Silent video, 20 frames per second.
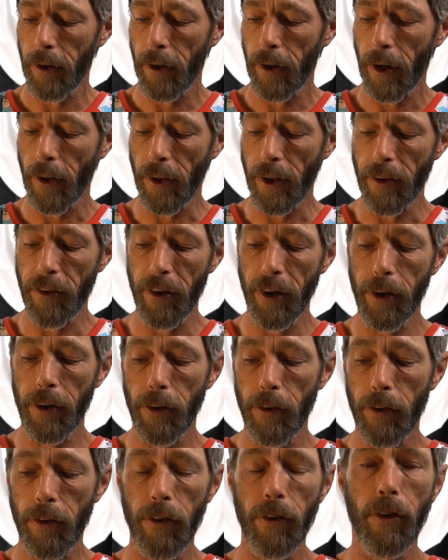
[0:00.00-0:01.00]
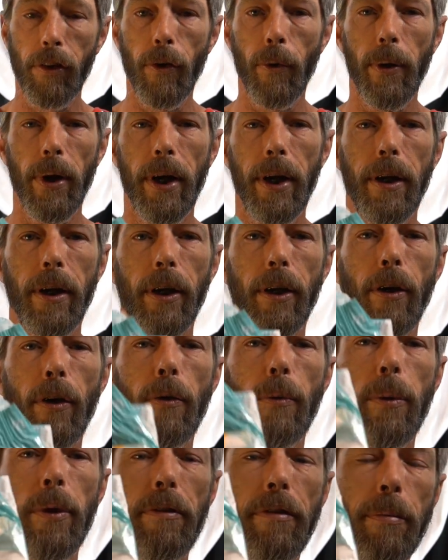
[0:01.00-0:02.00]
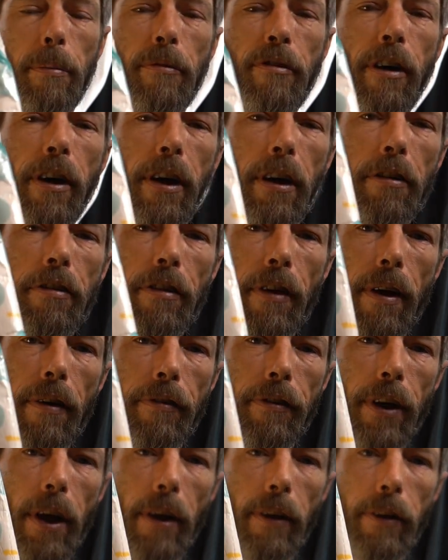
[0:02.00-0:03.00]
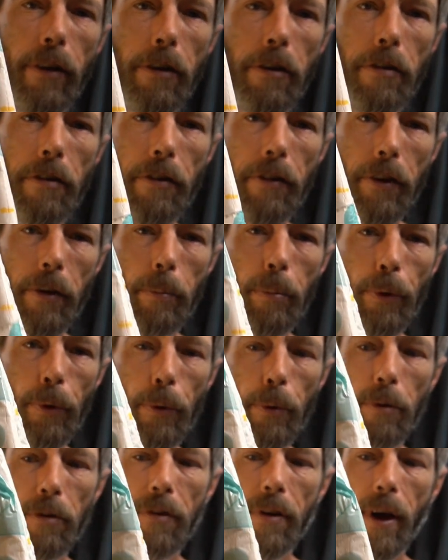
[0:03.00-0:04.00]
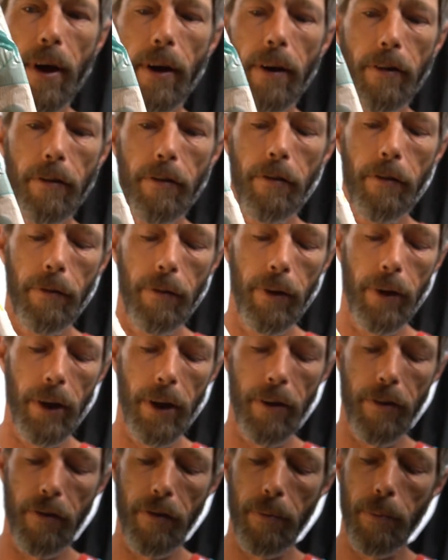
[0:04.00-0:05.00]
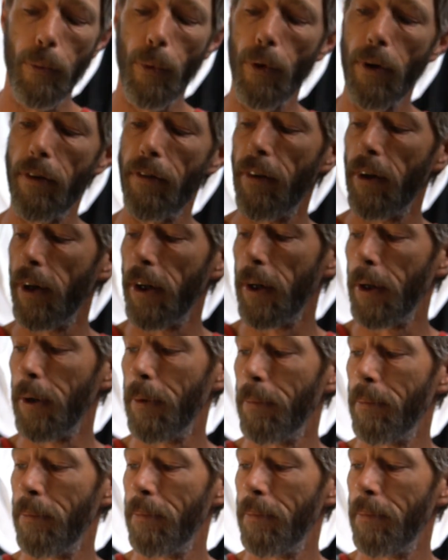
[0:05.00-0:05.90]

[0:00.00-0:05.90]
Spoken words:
Now they did go ahead and go with some very soft colors. The blue is not it's more of a